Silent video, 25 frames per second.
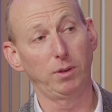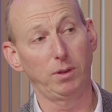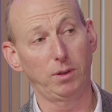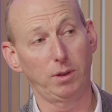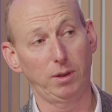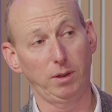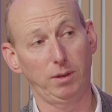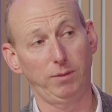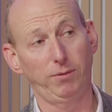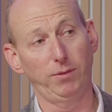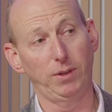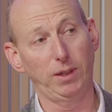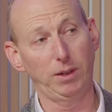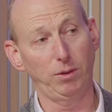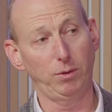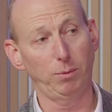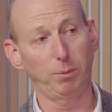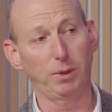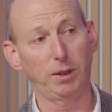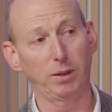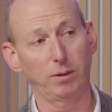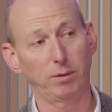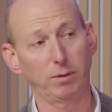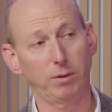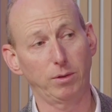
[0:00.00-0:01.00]
to the Financial
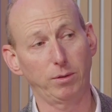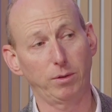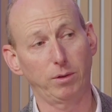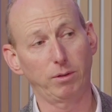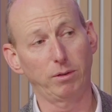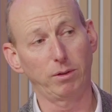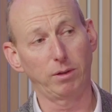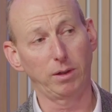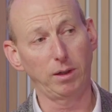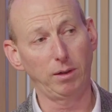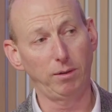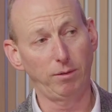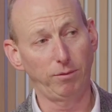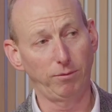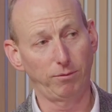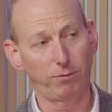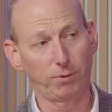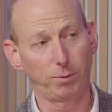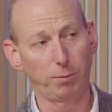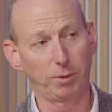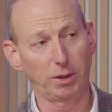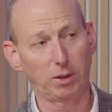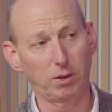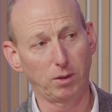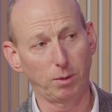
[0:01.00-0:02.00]
Markets Authority
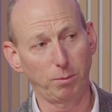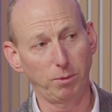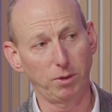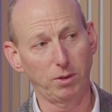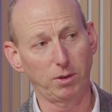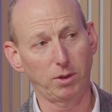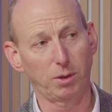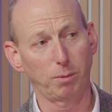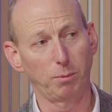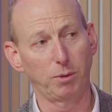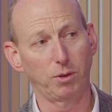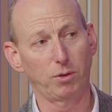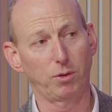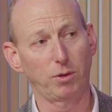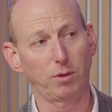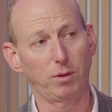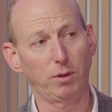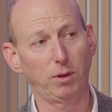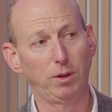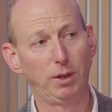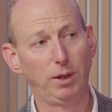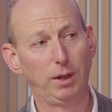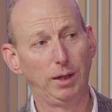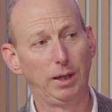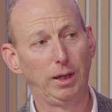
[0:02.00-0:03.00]
from the Commerce Commission.
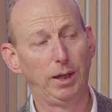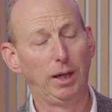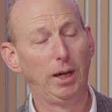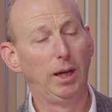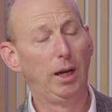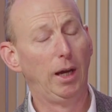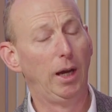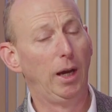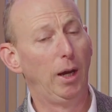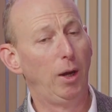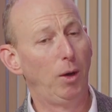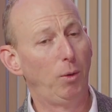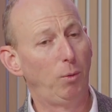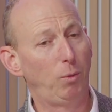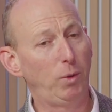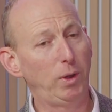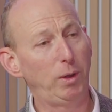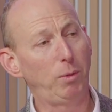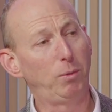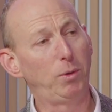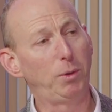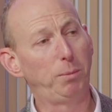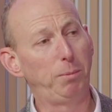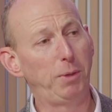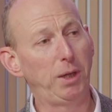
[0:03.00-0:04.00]
We
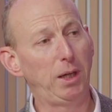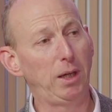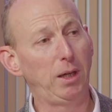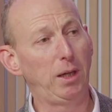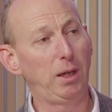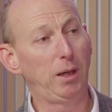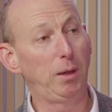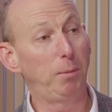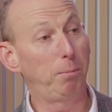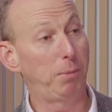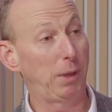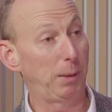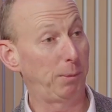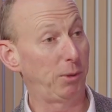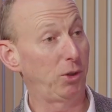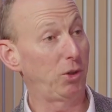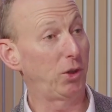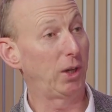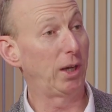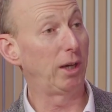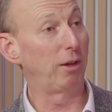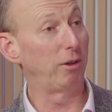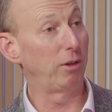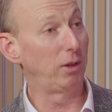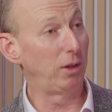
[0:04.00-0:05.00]
will be
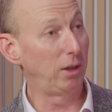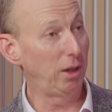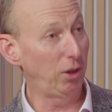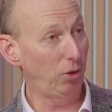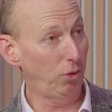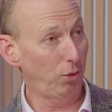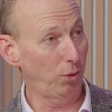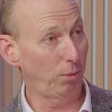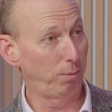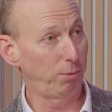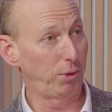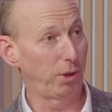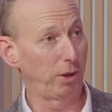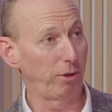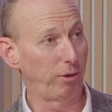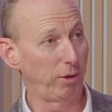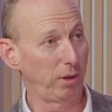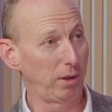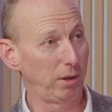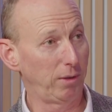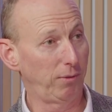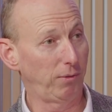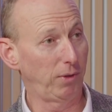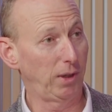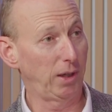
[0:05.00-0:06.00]
publishing our initial
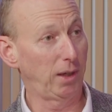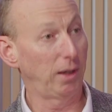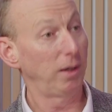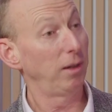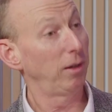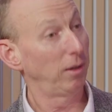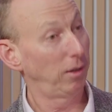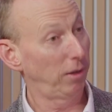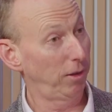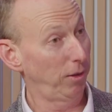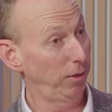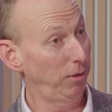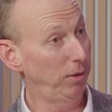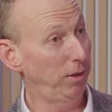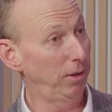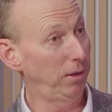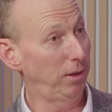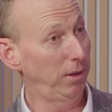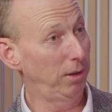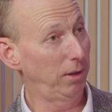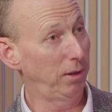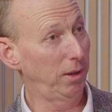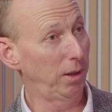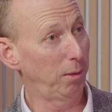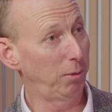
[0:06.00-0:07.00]
priorities for that closer to
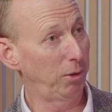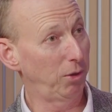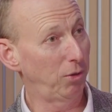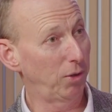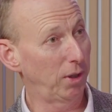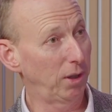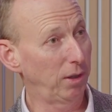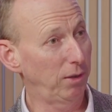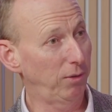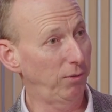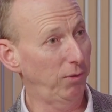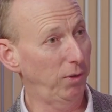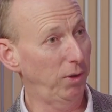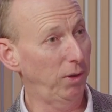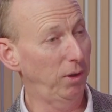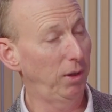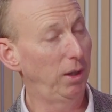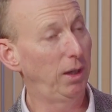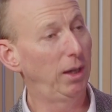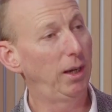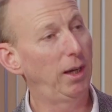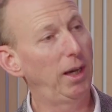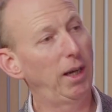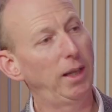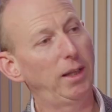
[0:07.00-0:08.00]
the time of transfer,
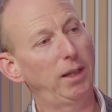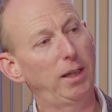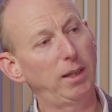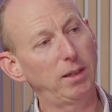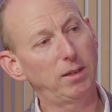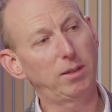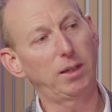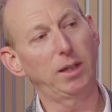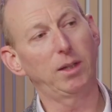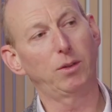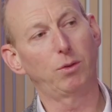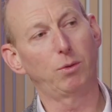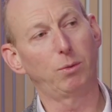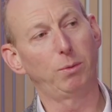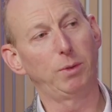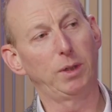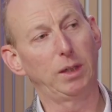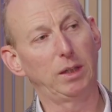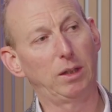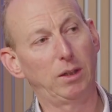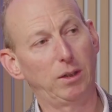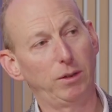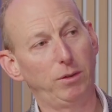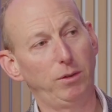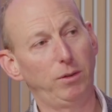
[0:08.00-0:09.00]
and that sector will be
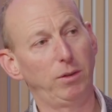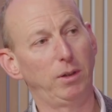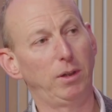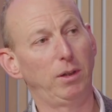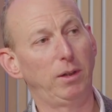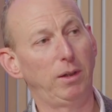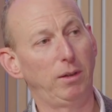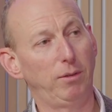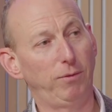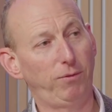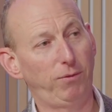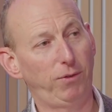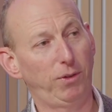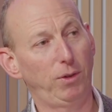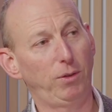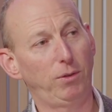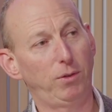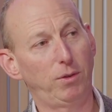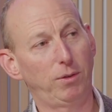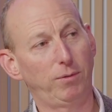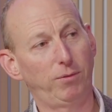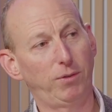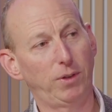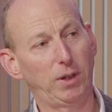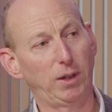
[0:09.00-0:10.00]
included in
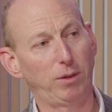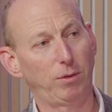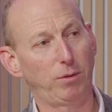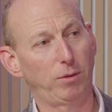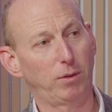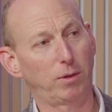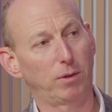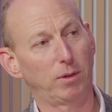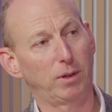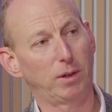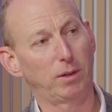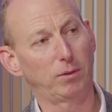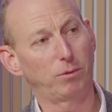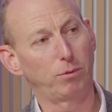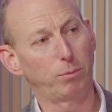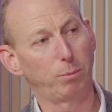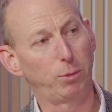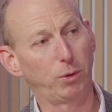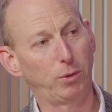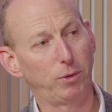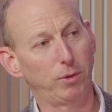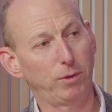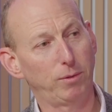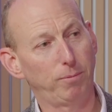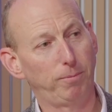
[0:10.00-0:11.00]
future financial conduct
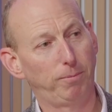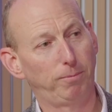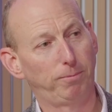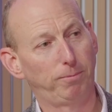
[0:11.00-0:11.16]
reports.